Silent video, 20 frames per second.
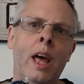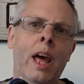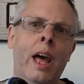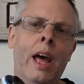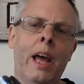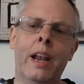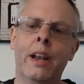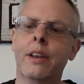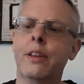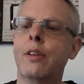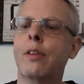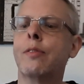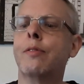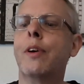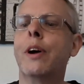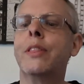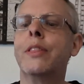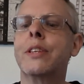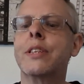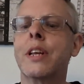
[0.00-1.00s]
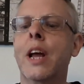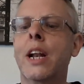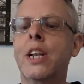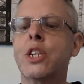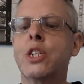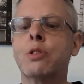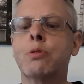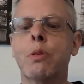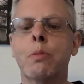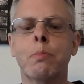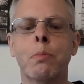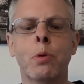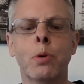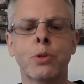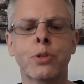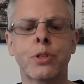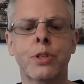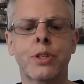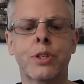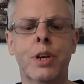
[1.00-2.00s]
and you'll find attached to it
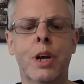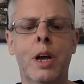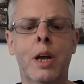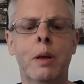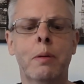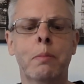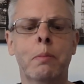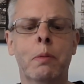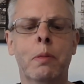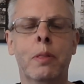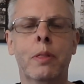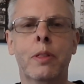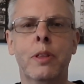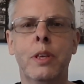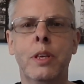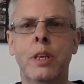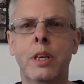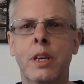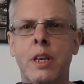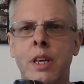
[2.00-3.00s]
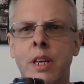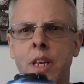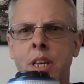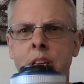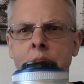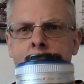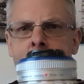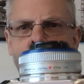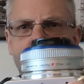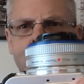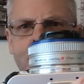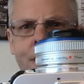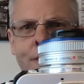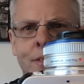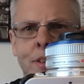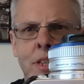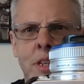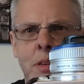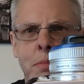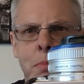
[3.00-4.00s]
most of the time the
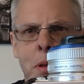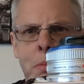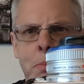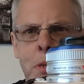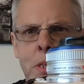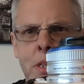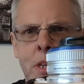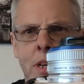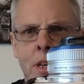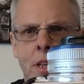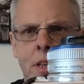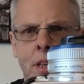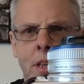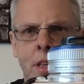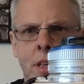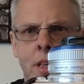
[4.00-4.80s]
17mm